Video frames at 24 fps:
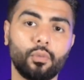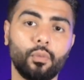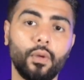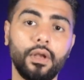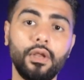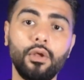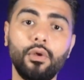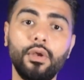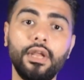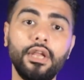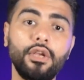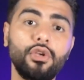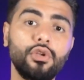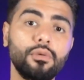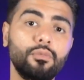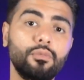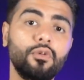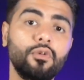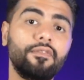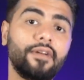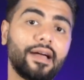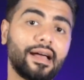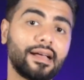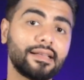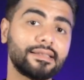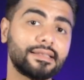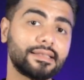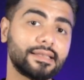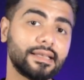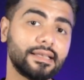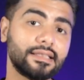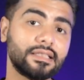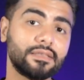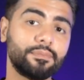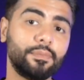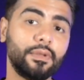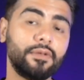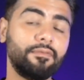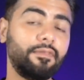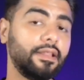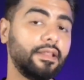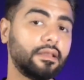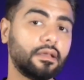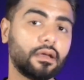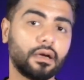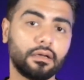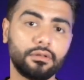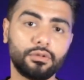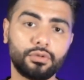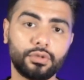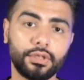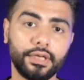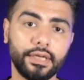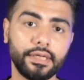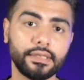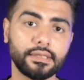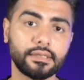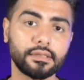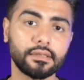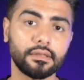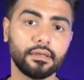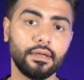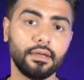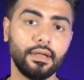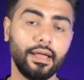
when you need to move assets between countries,